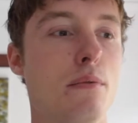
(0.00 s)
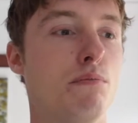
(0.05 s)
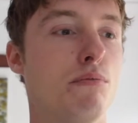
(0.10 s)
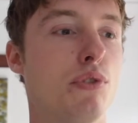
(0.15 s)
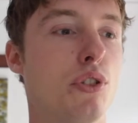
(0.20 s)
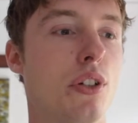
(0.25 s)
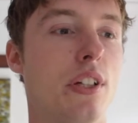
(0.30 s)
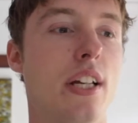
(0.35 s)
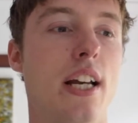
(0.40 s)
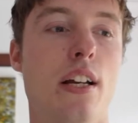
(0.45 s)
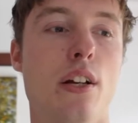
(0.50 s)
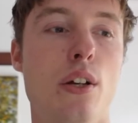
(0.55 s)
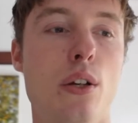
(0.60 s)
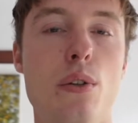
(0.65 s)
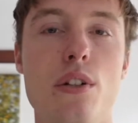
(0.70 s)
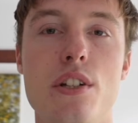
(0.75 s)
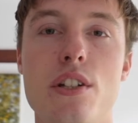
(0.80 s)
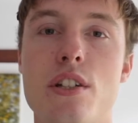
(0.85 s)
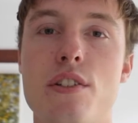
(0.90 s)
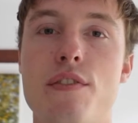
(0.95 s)
So yeah, who
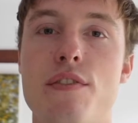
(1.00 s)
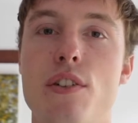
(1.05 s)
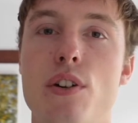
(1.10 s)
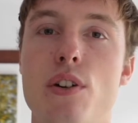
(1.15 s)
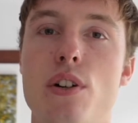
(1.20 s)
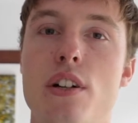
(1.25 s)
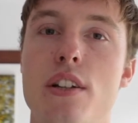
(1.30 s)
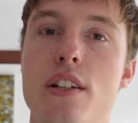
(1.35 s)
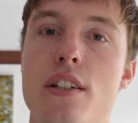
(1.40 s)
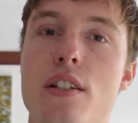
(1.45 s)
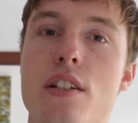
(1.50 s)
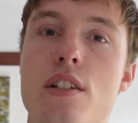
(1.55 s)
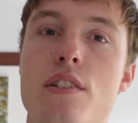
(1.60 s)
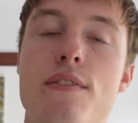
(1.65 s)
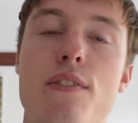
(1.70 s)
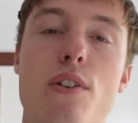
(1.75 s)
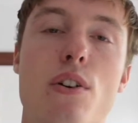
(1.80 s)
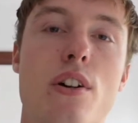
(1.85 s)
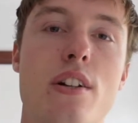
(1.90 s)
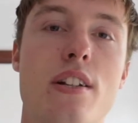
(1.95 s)
is this for? This is
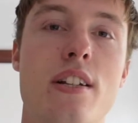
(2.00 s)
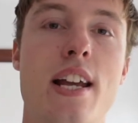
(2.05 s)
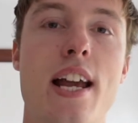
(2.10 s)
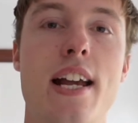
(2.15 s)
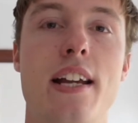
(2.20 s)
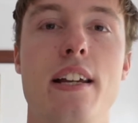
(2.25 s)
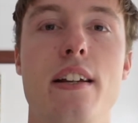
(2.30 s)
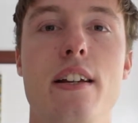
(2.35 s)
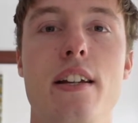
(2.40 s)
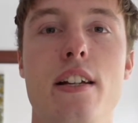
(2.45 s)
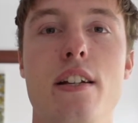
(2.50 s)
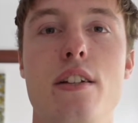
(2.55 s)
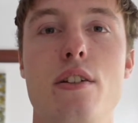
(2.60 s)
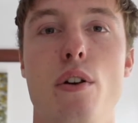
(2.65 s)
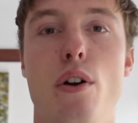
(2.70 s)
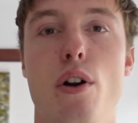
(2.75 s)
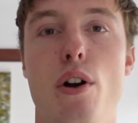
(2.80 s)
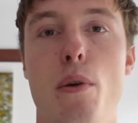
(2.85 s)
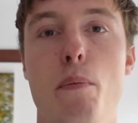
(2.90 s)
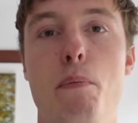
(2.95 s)
for techies
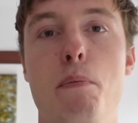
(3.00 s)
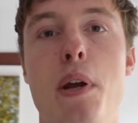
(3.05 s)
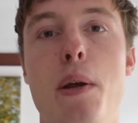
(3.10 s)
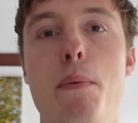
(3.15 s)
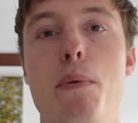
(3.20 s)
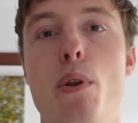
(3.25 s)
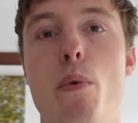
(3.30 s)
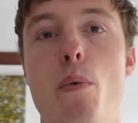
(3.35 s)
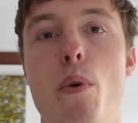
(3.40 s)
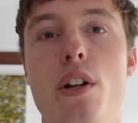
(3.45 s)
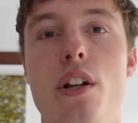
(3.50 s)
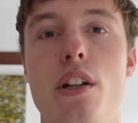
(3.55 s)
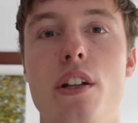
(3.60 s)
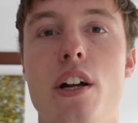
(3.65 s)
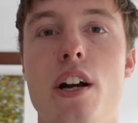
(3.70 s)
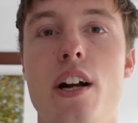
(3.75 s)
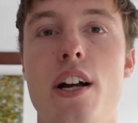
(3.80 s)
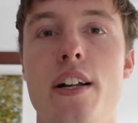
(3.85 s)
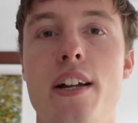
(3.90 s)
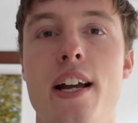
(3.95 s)
or people that want to
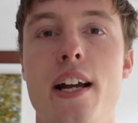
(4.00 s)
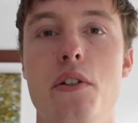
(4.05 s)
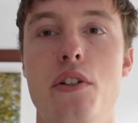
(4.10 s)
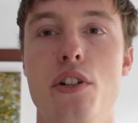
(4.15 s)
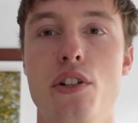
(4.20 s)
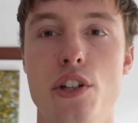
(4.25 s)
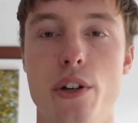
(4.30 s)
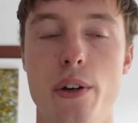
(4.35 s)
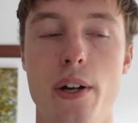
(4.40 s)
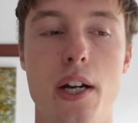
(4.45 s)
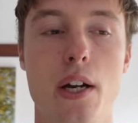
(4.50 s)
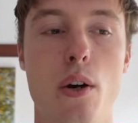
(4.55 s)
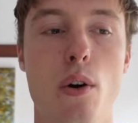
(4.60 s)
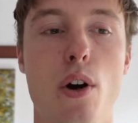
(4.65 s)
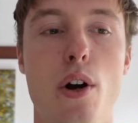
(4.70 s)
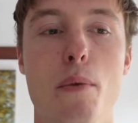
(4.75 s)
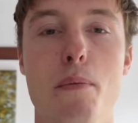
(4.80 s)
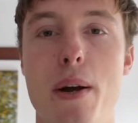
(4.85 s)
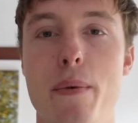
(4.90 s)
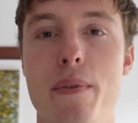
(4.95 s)
learn how to do it,
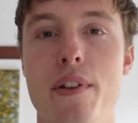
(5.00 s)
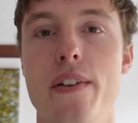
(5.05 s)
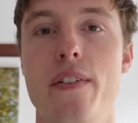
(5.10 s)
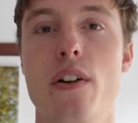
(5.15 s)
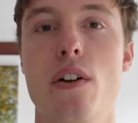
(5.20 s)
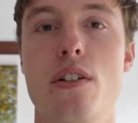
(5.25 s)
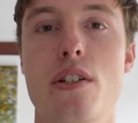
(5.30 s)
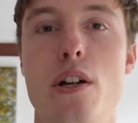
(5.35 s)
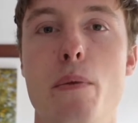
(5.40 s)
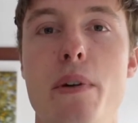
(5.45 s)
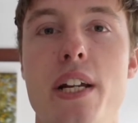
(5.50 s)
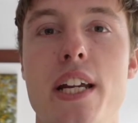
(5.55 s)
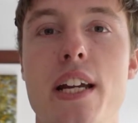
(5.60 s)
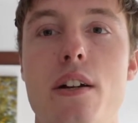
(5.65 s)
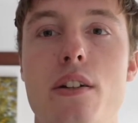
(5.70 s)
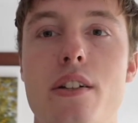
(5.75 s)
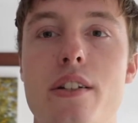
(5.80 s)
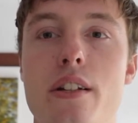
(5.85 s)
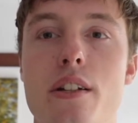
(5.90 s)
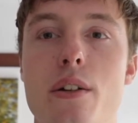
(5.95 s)
or maybe they've got somebody
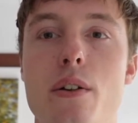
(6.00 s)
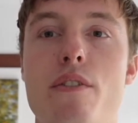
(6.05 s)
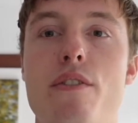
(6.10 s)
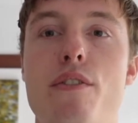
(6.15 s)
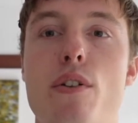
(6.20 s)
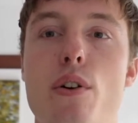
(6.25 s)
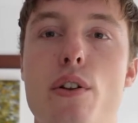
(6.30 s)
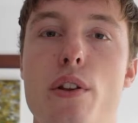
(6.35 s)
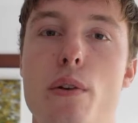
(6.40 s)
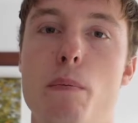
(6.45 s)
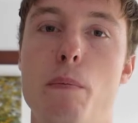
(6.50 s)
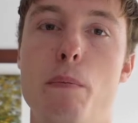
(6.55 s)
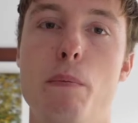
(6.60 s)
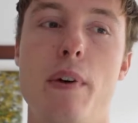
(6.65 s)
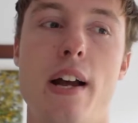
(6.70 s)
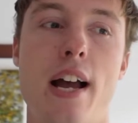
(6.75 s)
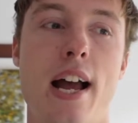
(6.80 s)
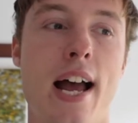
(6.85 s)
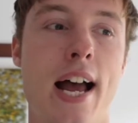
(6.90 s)
else to do it for them.